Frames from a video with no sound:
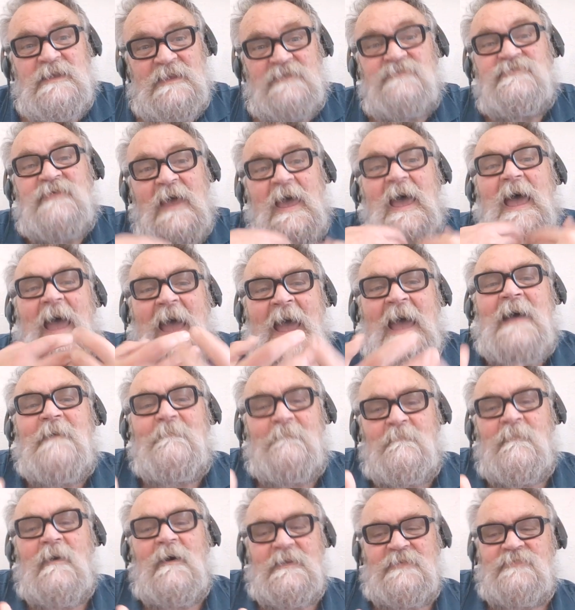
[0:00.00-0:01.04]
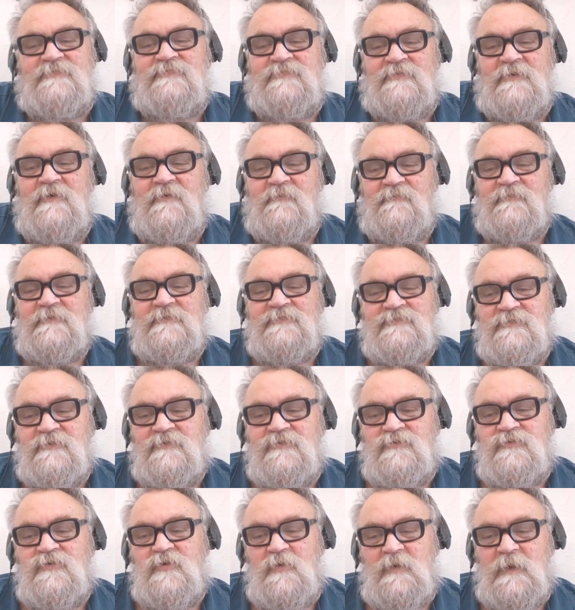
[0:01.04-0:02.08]
is at my service
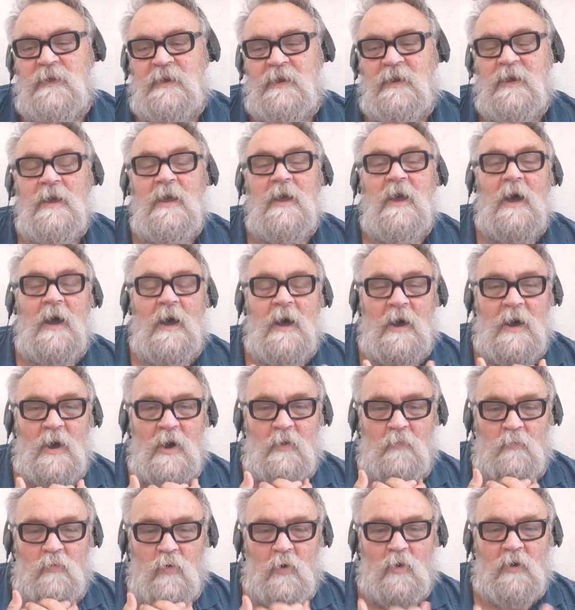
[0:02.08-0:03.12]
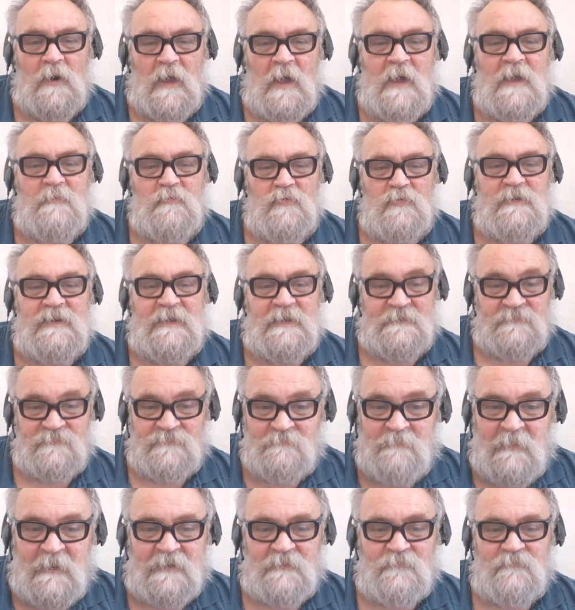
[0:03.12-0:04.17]
and doing what I would
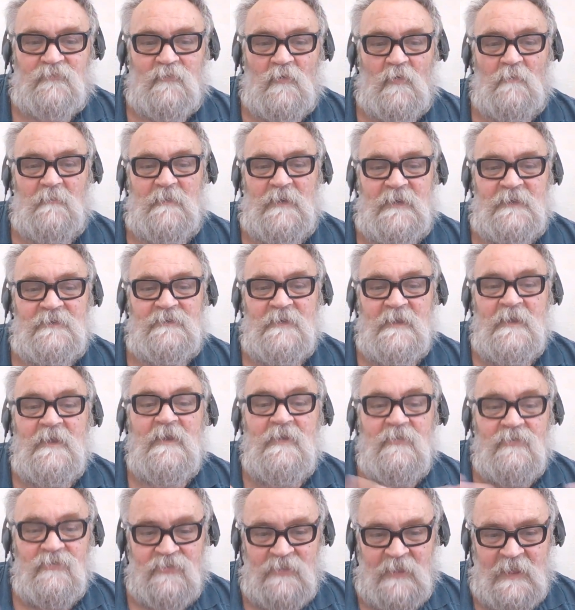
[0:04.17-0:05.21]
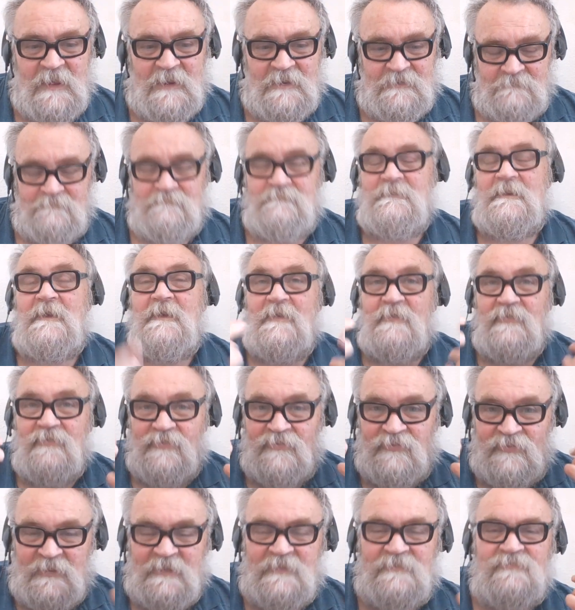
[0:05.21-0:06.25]
expect from it, then
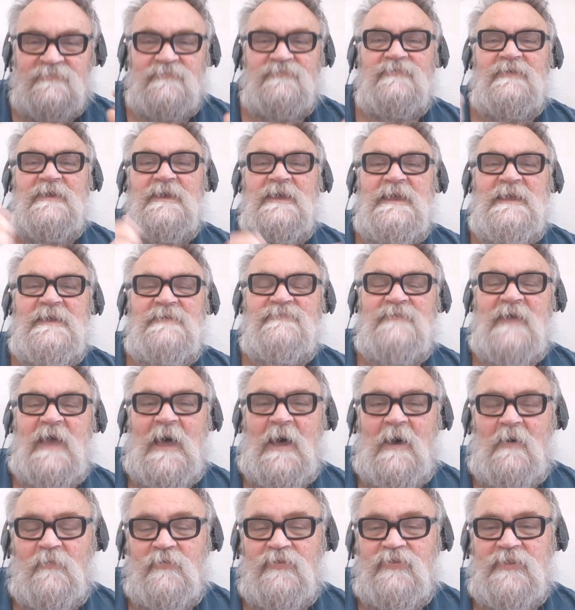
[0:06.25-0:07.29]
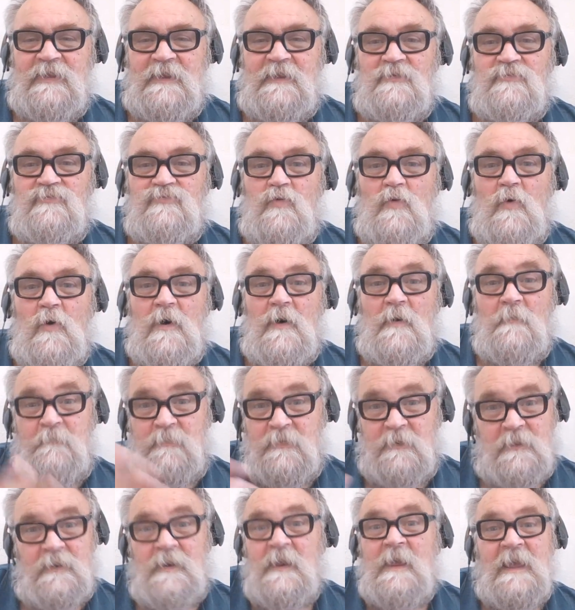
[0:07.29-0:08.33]
this is how things were.
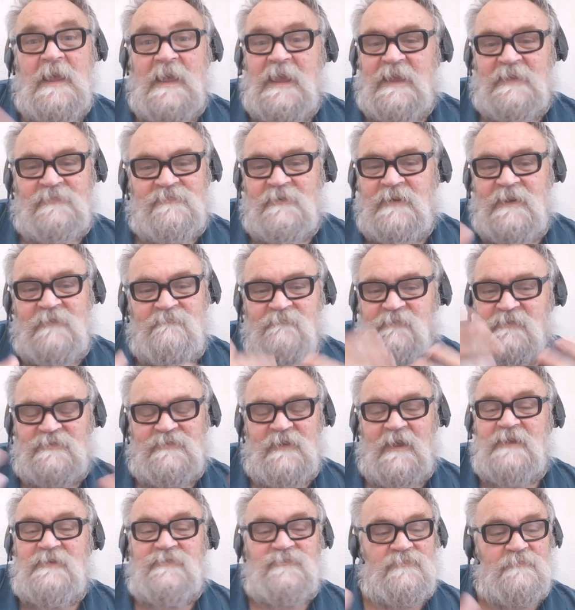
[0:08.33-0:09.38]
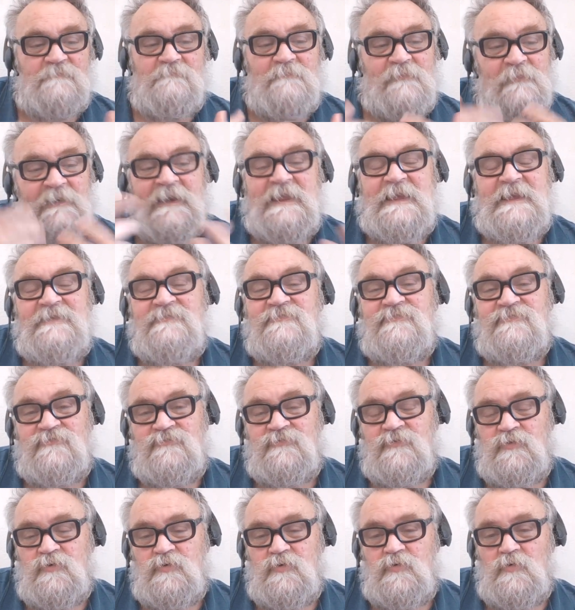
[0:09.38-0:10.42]
But it's an invitation, please
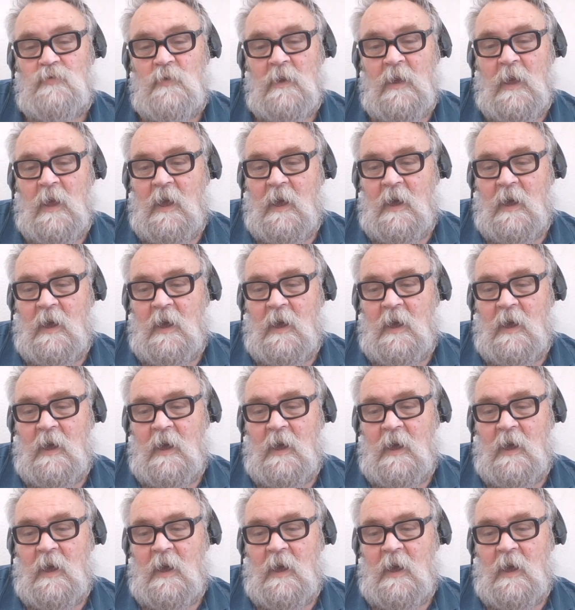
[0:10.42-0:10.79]
do